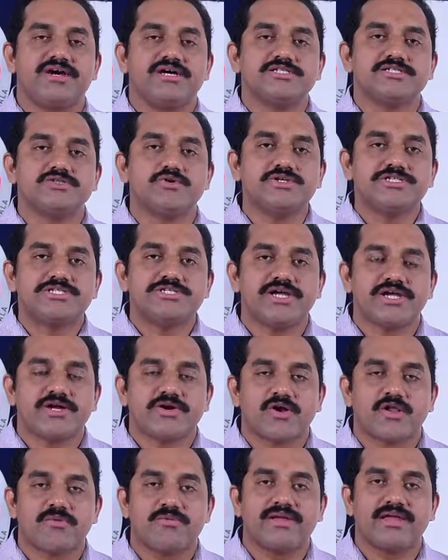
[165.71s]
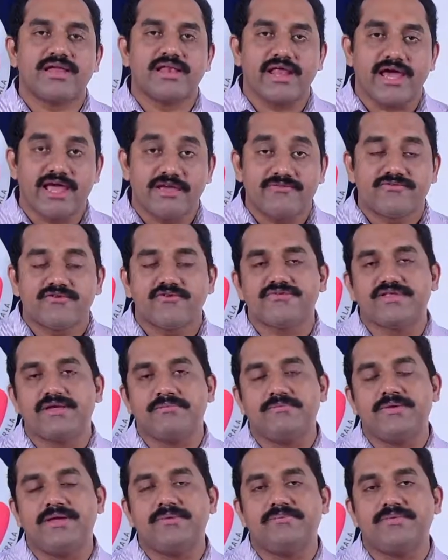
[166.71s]
socio-economic life of the
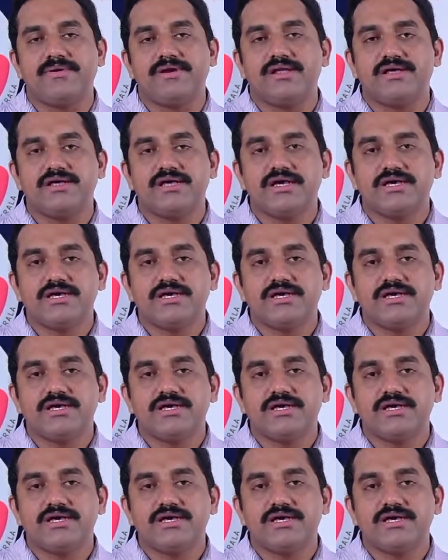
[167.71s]
people.